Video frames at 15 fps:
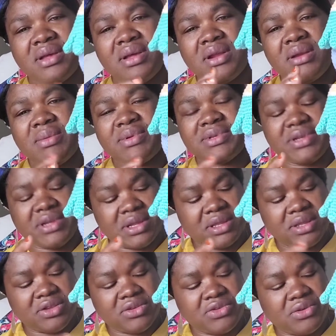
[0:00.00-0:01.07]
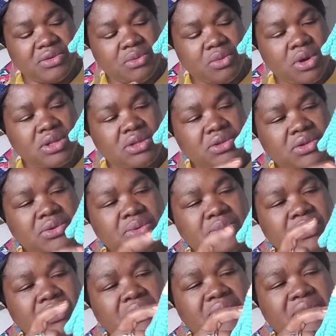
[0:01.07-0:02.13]
let me see, 1, 2,
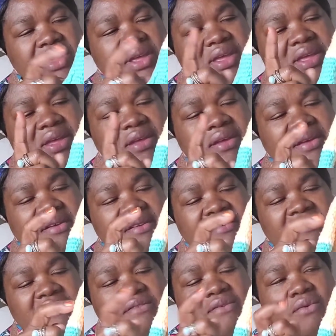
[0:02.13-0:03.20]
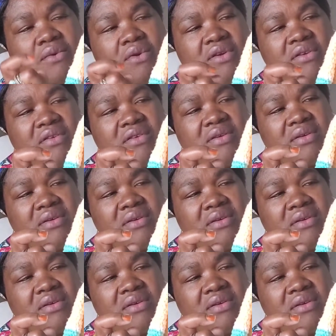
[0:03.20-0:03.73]
3, 4,